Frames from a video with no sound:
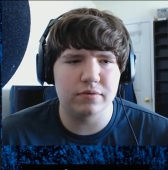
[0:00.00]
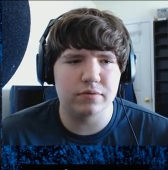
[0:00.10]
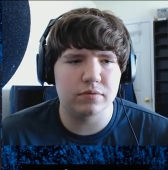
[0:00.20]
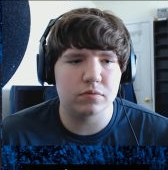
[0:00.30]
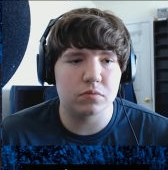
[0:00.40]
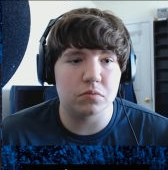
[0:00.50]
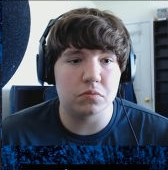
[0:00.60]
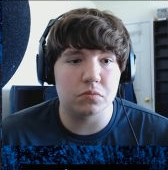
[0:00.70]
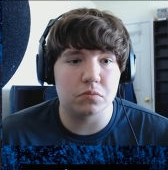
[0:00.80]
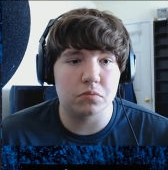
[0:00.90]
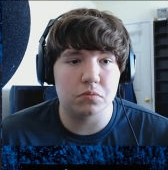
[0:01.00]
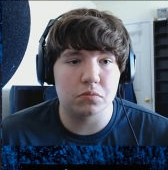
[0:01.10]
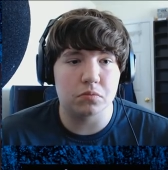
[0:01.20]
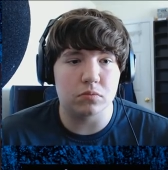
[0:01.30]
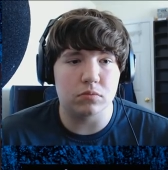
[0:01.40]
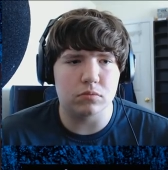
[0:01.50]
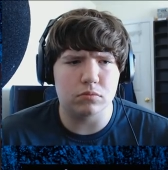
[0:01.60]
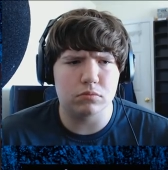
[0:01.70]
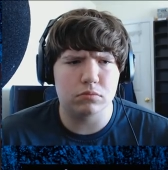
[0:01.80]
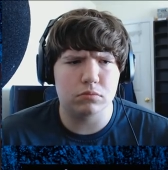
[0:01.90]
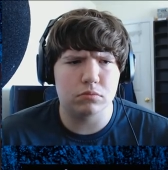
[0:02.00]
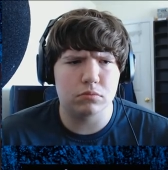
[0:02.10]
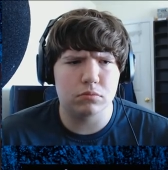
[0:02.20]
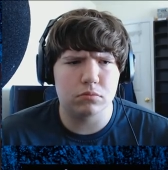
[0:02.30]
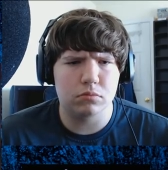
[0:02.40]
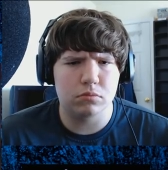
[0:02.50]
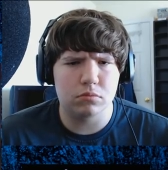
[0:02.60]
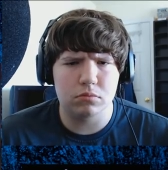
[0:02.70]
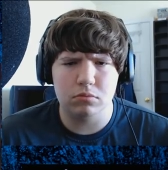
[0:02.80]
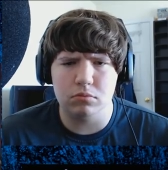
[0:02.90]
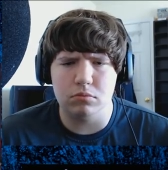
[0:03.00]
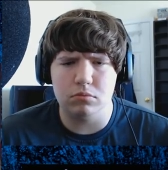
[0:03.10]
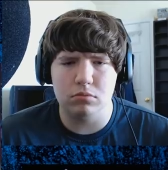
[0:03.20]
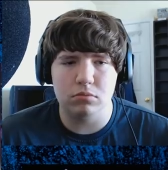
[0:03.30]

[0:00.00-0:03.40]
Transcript: (silence)